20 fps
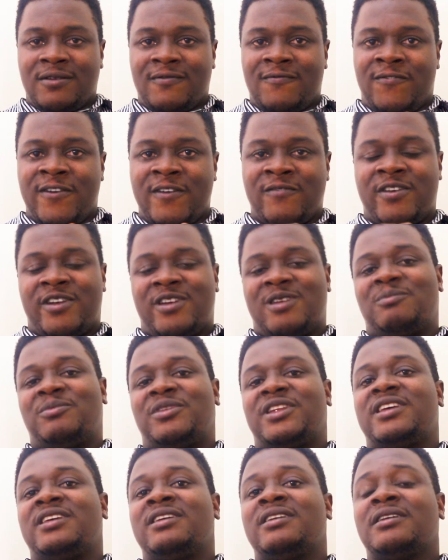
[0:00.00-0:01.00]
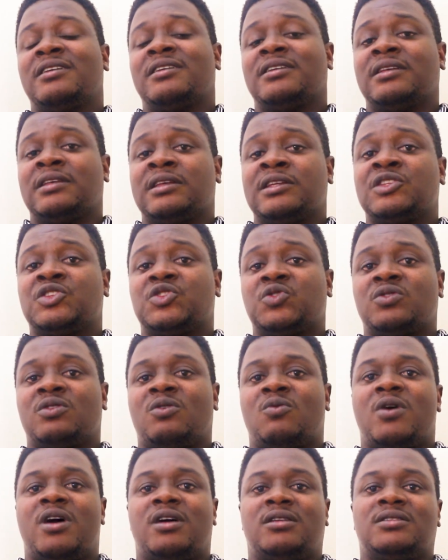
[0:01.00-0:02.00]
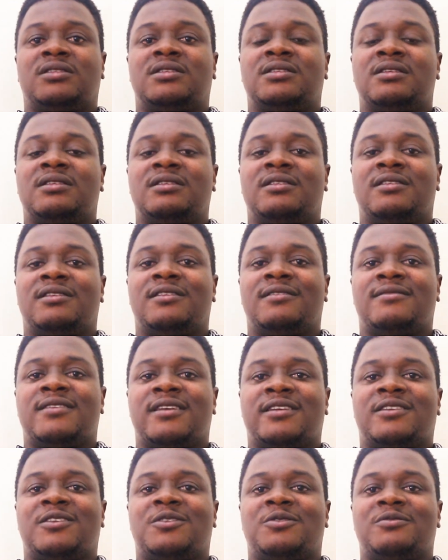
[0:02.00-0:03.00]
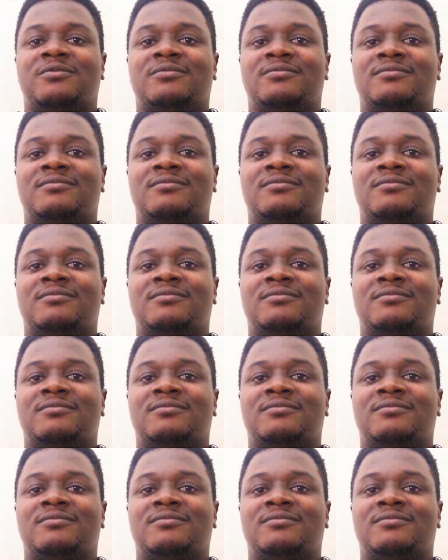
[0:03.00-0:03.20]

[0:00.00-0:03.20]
favorably into the world. Thank you.